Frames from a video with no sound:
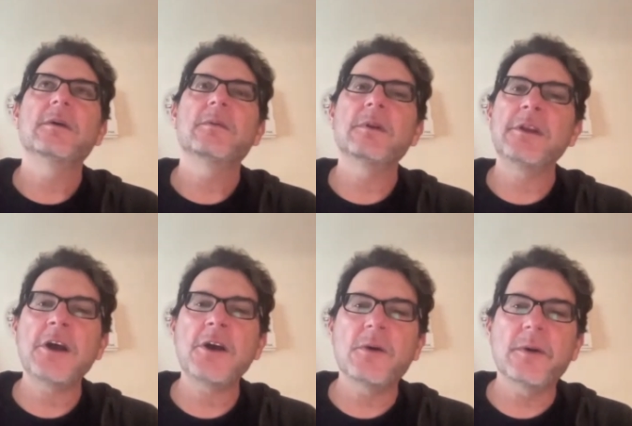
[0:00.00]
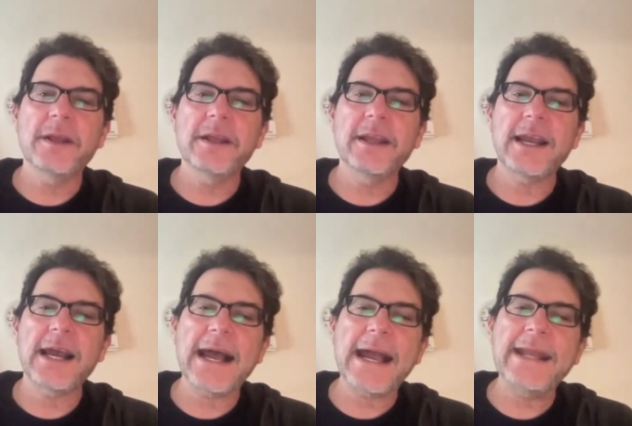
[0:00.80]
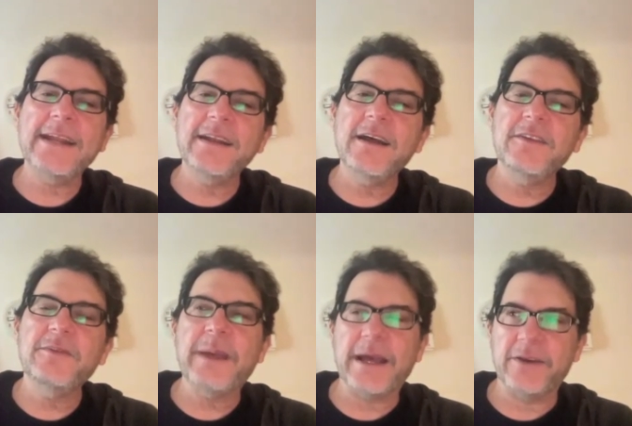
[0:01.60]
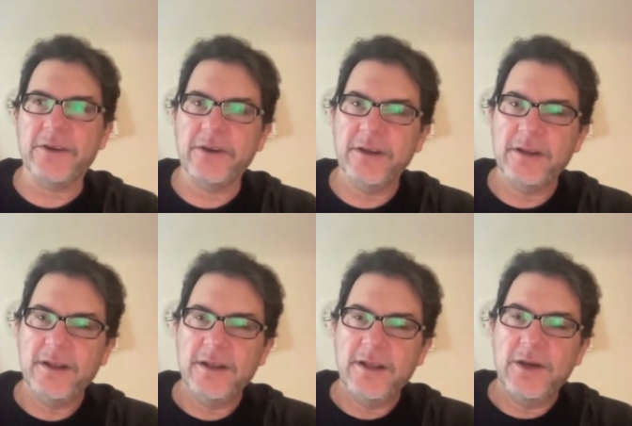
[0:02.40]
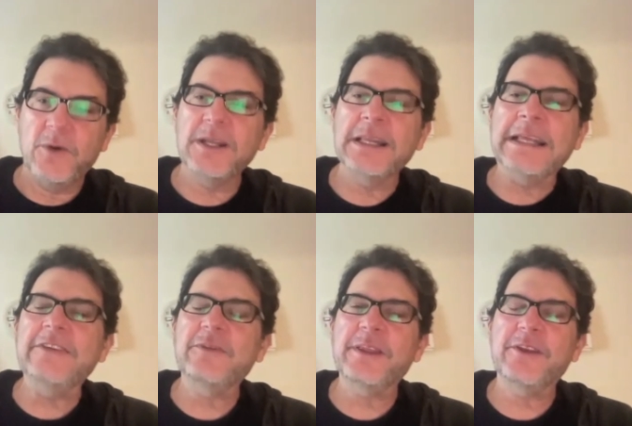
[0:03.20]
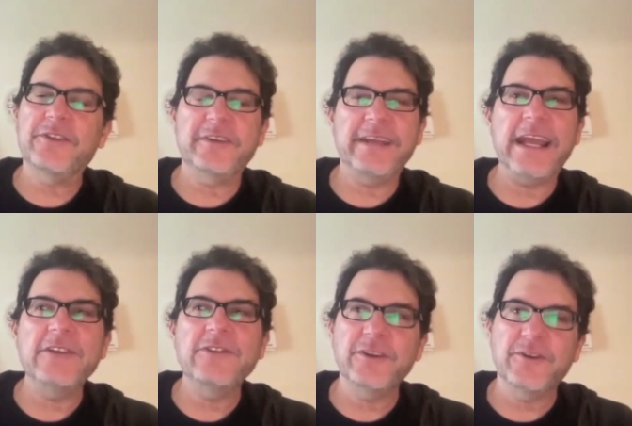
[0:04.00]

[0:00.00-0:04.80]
well, no, it kind of does matter. Or at least when there's a tension